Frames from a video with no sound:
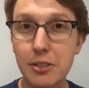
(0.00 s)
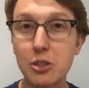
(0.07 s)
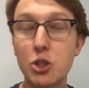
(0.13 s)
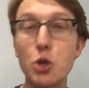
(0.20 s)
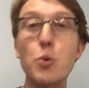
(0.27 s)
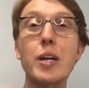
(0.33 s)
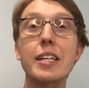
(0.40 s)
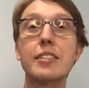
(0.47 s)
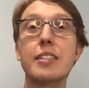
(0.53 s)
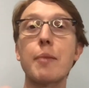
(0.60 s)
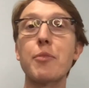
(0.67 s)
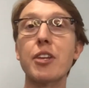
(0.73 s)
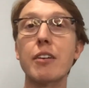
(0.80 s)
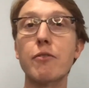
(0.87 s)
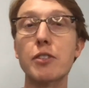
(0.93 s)
Doing
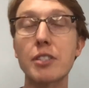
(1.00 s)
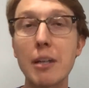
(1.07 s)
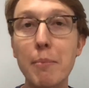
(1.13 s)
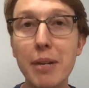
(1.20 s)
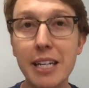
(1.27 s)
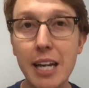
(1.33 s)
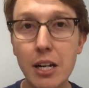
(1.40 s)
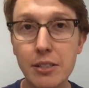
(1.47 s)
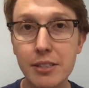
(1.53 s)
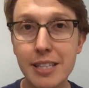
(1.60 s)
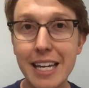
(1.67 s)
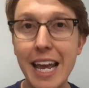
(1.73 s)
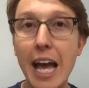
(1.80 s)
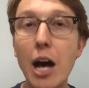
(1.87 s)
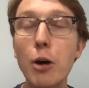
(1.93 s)
something for somebody else
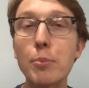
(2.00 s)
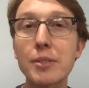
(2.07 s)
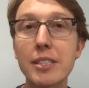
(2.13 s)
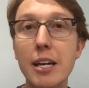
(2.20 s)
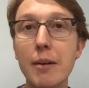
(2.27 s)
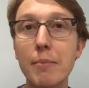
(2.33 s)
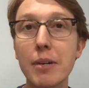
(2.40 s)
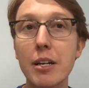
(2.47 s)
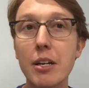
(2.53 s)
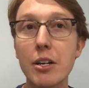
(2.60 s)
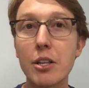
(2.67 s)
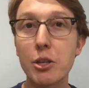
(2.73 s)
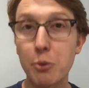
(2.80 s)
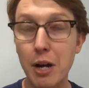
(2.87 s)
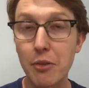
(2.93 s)
that helps them
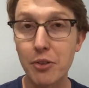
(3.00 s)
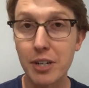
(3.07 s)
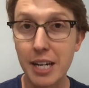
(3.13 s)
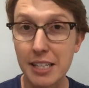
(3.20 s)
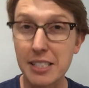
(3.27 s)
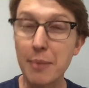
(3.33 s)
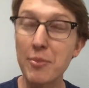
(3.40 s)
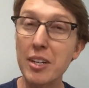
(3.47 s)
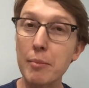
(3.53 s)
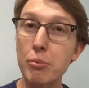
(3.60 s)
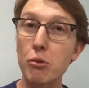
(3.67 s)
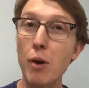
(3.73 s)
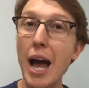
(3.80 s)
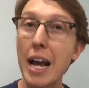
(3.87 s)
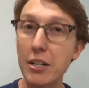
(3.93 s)
throughout their day, something
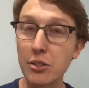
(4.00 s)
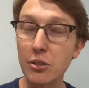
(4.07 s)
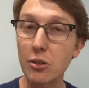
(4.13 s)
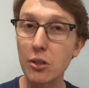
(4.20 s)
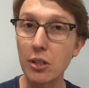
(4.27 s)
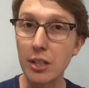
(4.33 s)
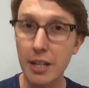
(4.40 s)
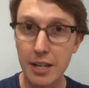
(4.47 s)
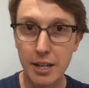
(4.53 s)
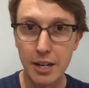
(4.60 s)
practical.